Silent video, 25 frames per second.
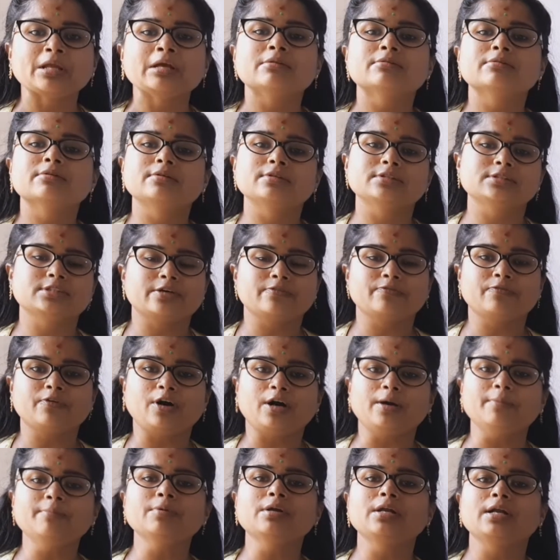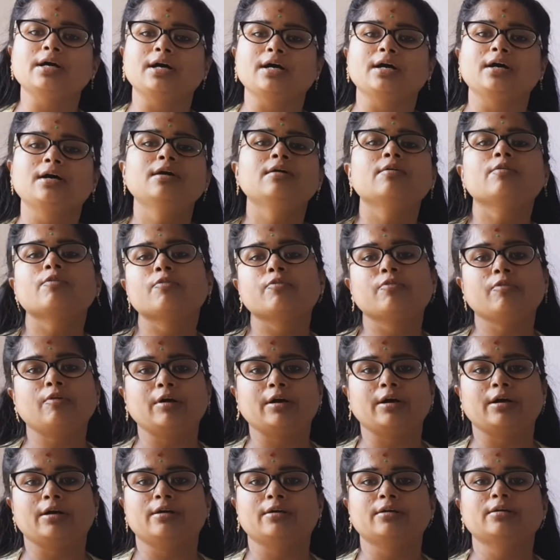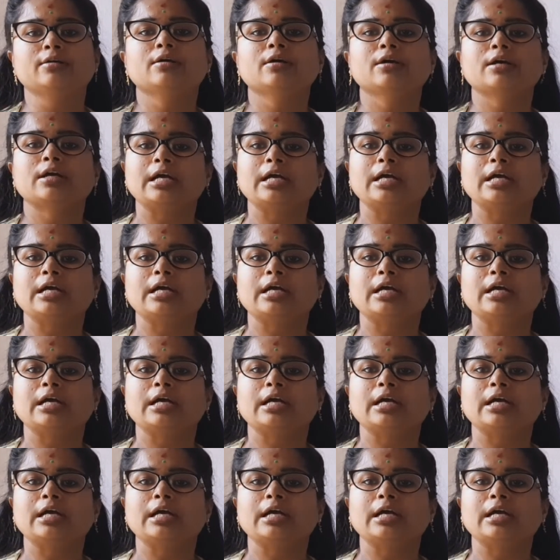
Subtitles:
There is a formula for